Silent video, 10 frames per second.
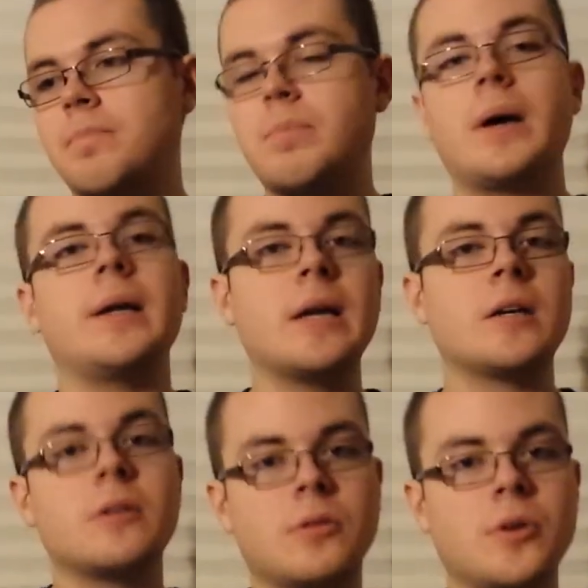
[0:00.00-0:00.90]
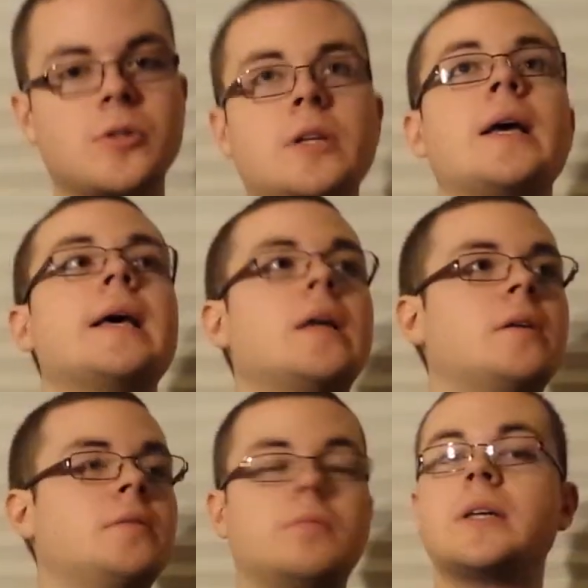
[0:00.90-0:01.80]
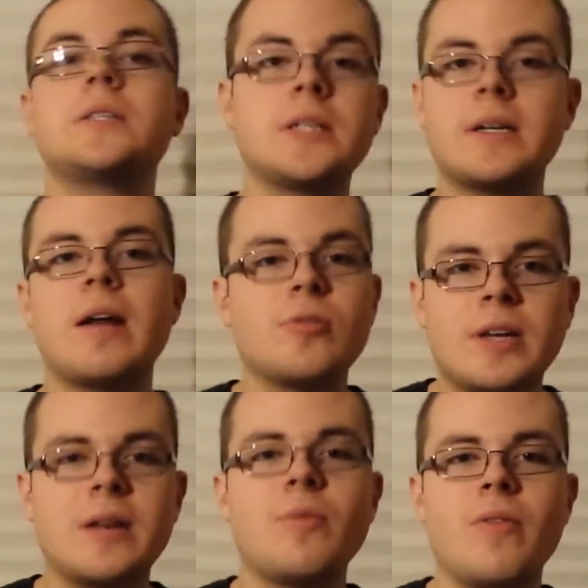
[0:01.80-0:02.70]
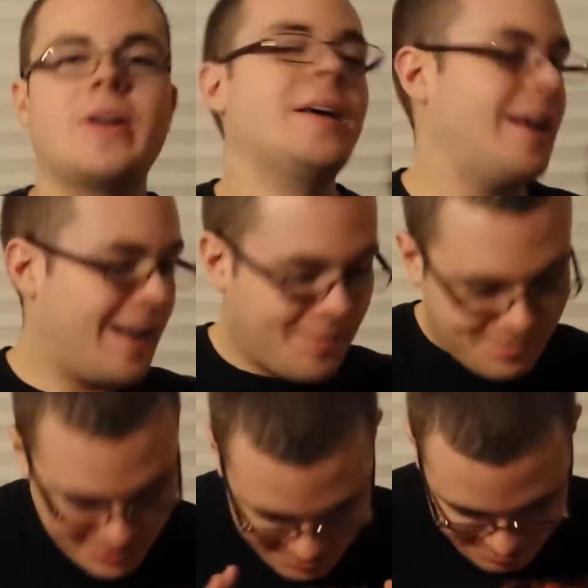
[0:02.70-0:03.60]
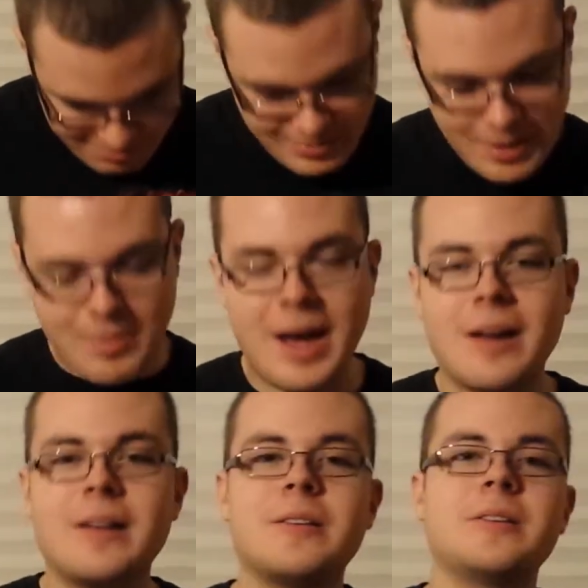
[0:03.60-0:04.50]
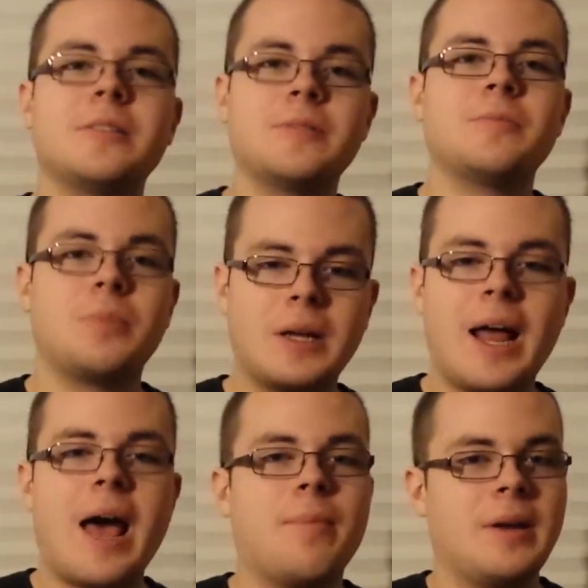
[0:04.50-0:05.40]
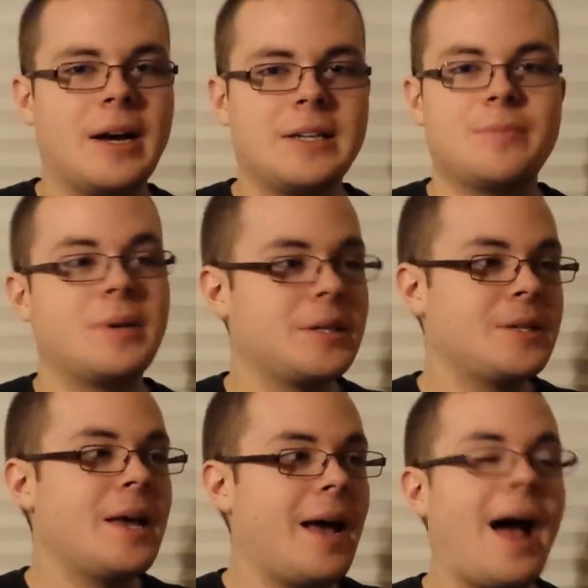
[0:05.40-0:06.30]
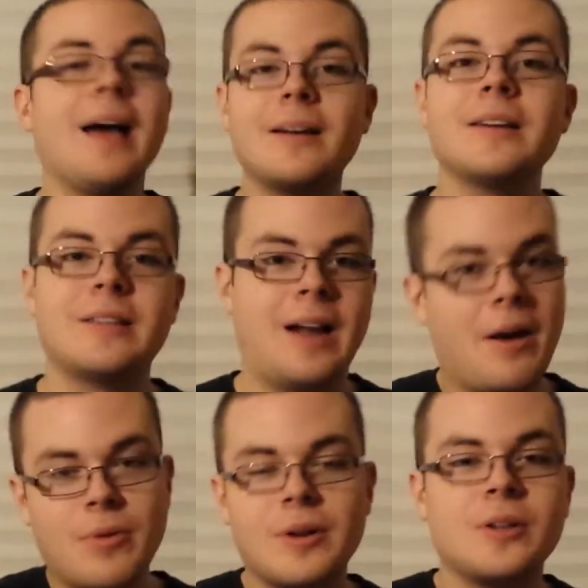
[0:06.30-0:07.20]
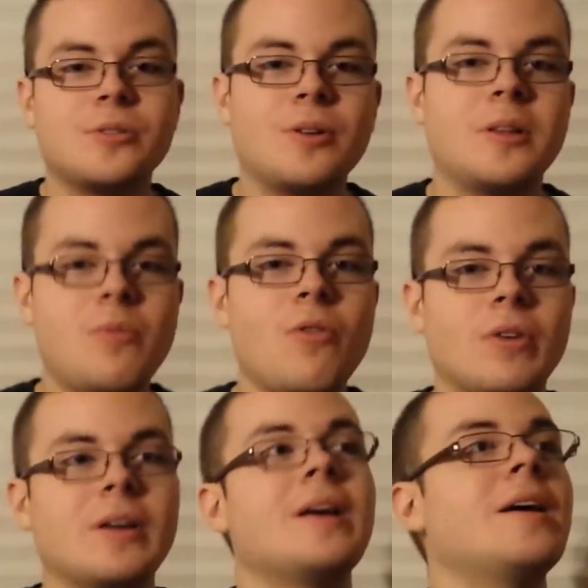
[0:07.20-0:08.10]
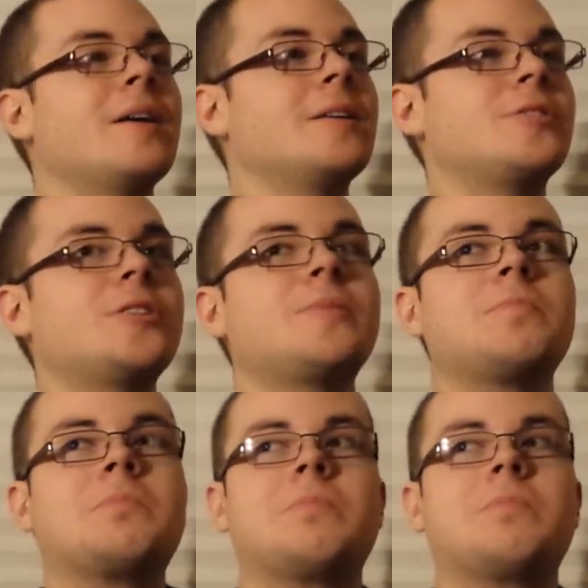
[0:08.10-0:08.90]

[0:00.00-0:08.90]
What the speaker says: But in conclusion, this is an entertaining movie. I'm getting back into being happy, guys, because I liked it. I really enjoyed the movie. Just